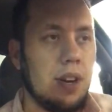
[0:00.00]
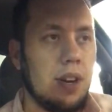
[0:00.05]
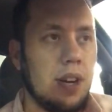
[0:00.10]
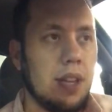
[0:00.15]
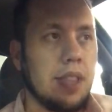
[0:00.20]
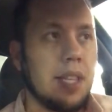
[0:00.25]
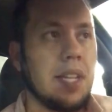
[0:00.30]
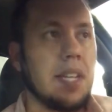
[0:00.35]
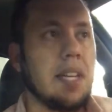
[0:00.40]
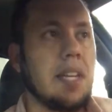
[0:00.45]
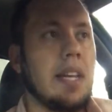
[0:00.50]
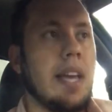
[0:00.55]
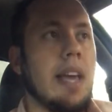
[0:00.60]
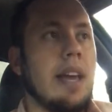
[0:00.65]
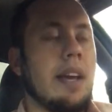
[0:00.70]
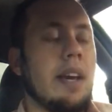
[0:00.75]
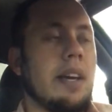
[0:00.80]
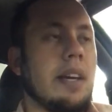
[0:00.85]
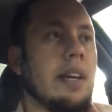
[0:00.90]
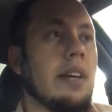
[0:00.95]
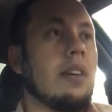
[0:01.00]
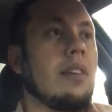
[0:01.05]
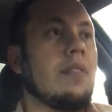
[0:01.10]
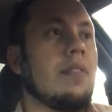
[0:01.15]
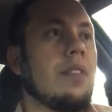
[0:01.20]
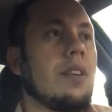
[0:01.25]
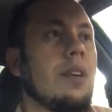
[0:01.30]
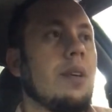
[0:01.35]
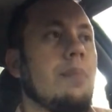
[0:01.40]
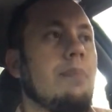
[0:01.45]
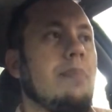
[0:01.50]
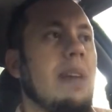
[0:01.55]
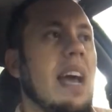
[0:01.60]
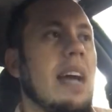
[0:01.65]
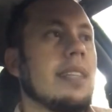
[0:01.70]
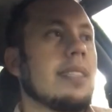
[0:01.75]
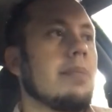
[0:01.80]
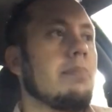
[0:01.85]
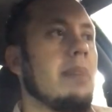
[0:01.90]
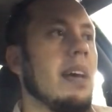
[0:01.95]
on the 10-day IL for
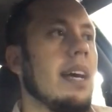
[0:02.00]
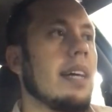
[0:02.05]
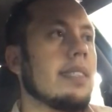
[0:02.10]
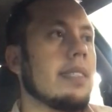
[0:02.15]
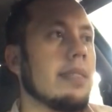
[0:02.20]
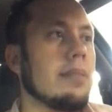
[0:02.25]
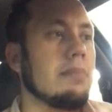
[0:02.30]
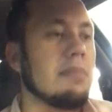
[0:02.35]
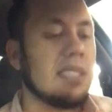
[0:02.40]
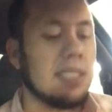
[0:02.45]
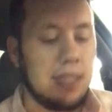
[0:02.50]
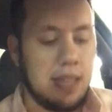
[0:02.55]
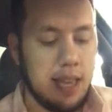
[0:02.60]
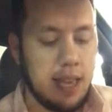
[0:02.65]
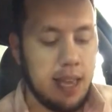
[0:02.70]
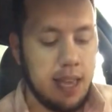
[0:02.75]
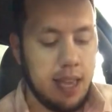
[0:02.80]
back spasms,